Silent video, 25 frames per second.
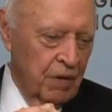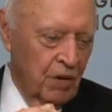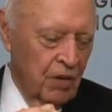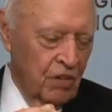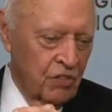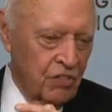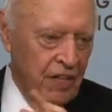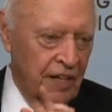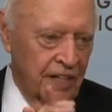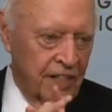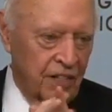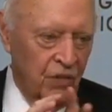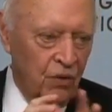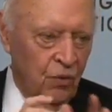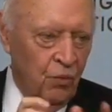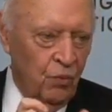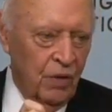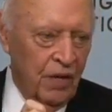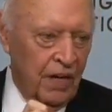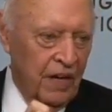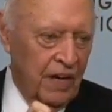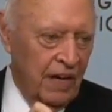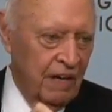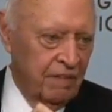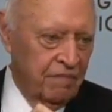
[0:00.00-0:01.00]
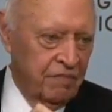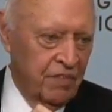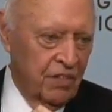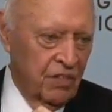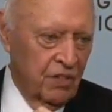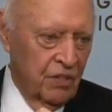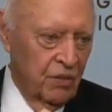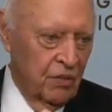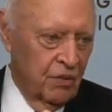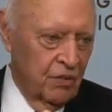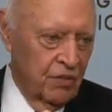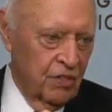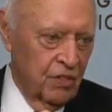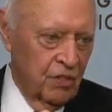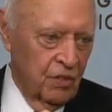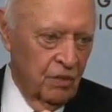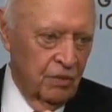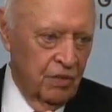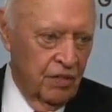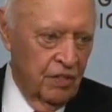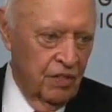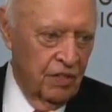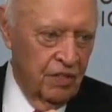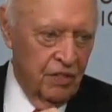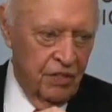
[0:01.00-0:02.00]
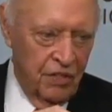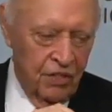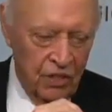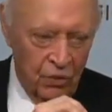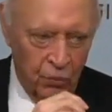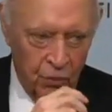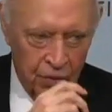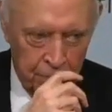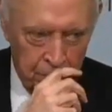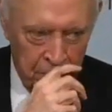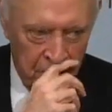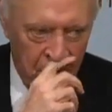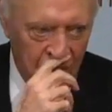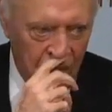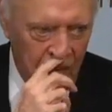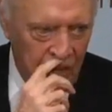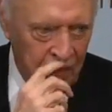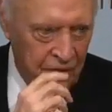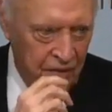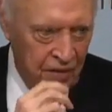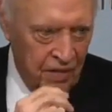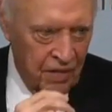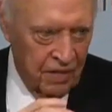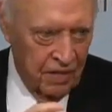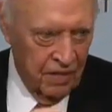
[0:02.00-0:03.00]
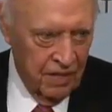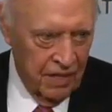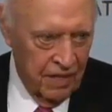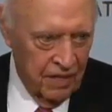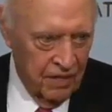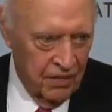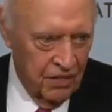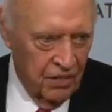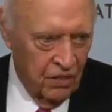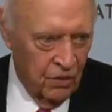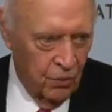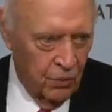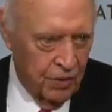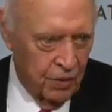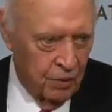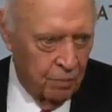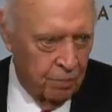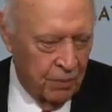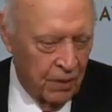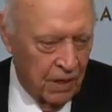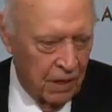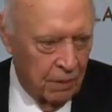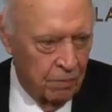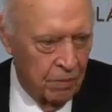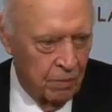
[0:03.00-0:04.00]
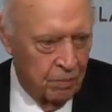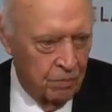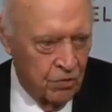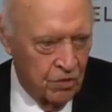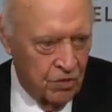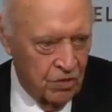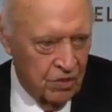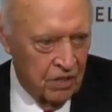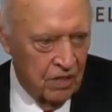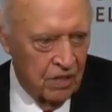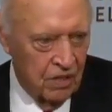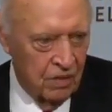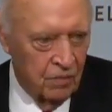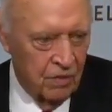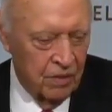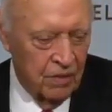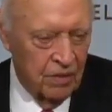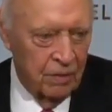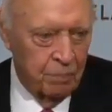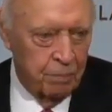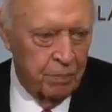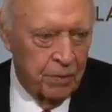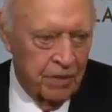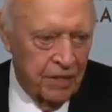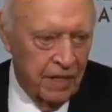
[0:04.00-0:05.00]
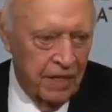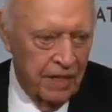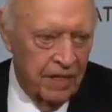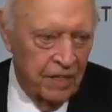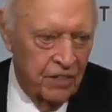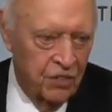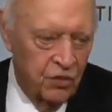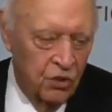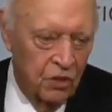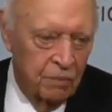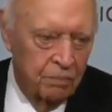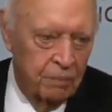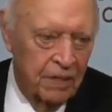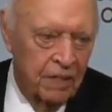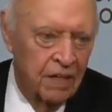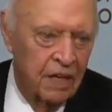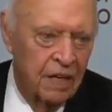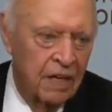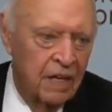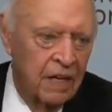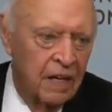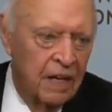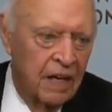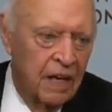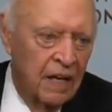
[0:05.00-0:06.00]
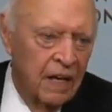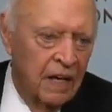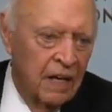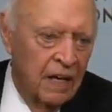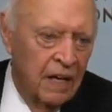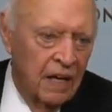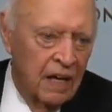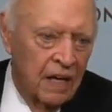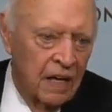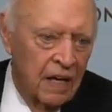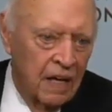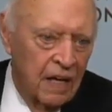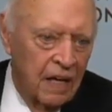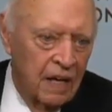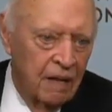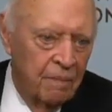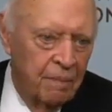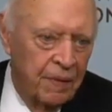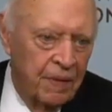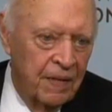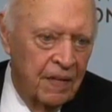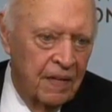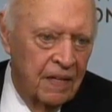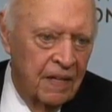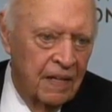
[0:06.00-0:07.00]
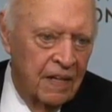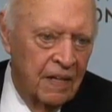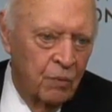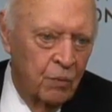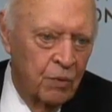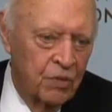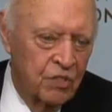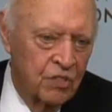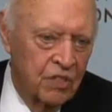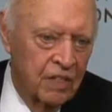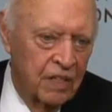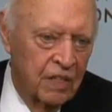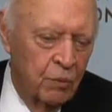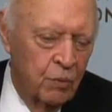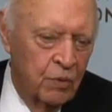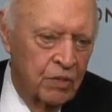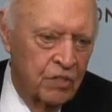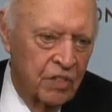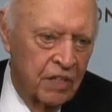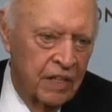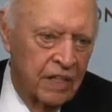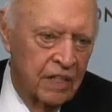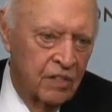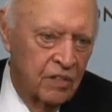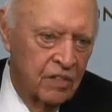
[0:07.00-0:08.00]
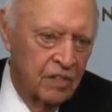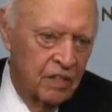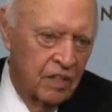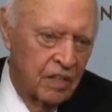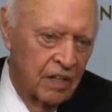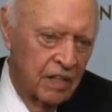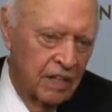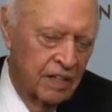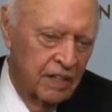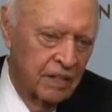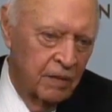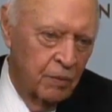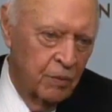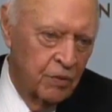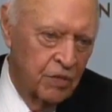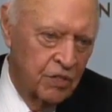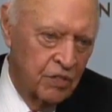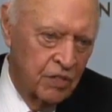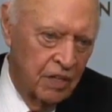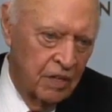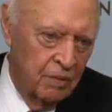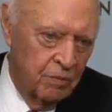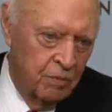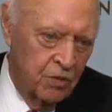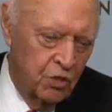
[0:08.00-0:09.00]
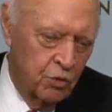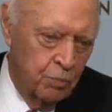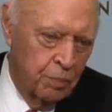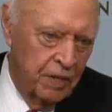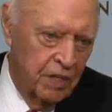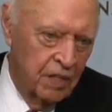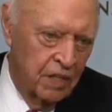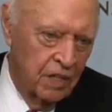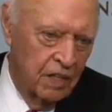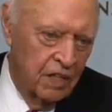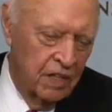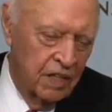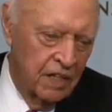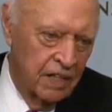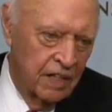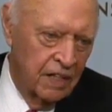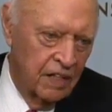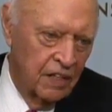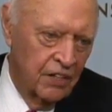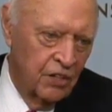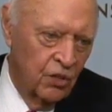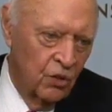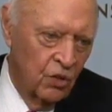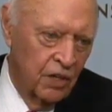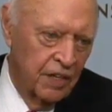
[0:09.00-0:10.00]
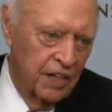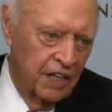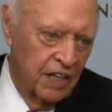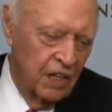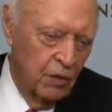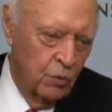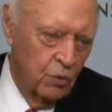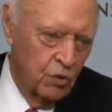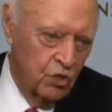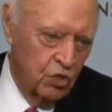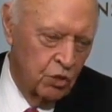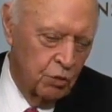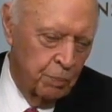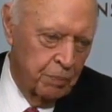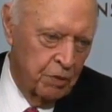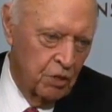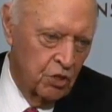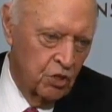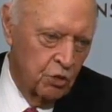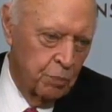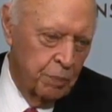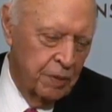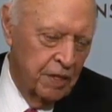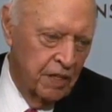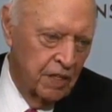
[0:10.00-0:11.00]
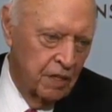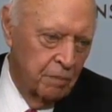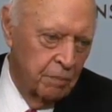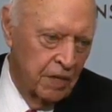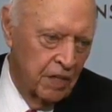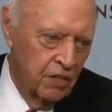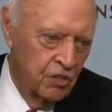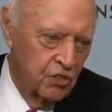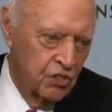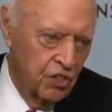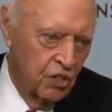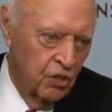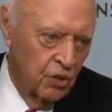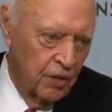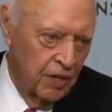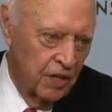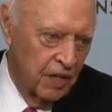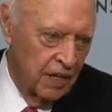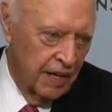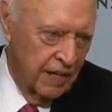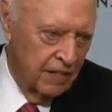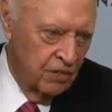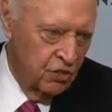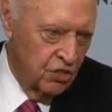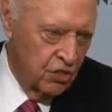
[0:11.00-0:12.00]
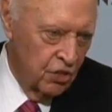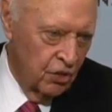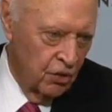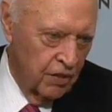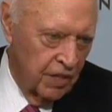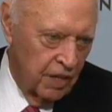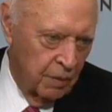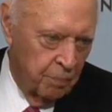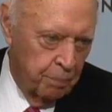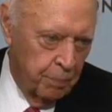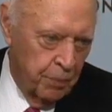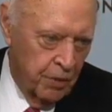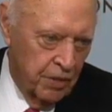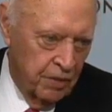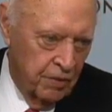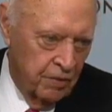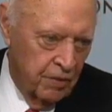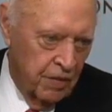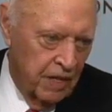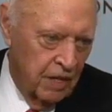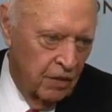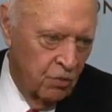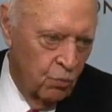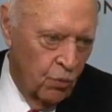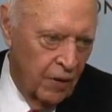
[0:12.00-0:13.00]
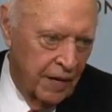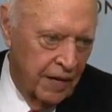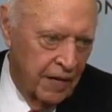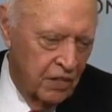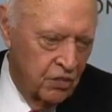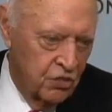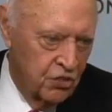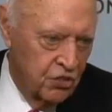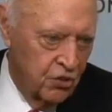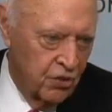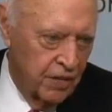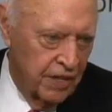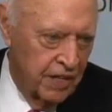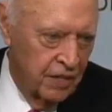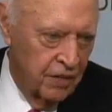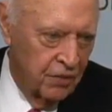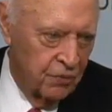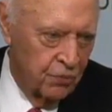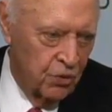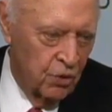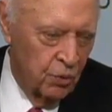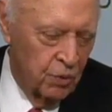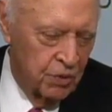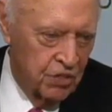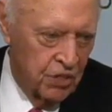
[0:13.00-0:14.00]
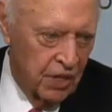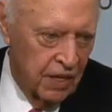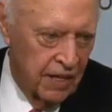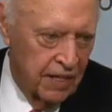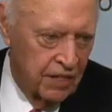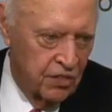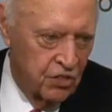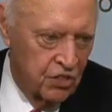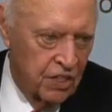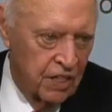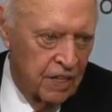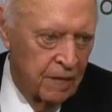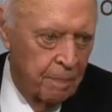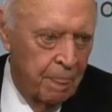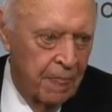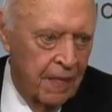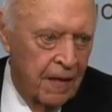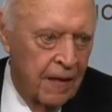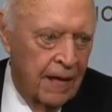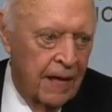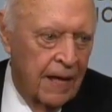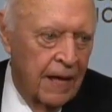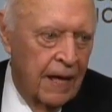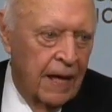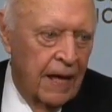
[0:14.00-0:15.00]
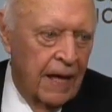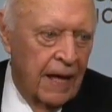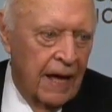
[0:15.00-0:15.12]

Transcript: uh, because I don't want to have to, to deal with McCarthy and, and deal with the problems uh, pertaining to him. But uh, he, was, he, was in, he was speaking in Illinois, he was to speak in Minnesota, and so they, put it, they ran his train through Wisconsin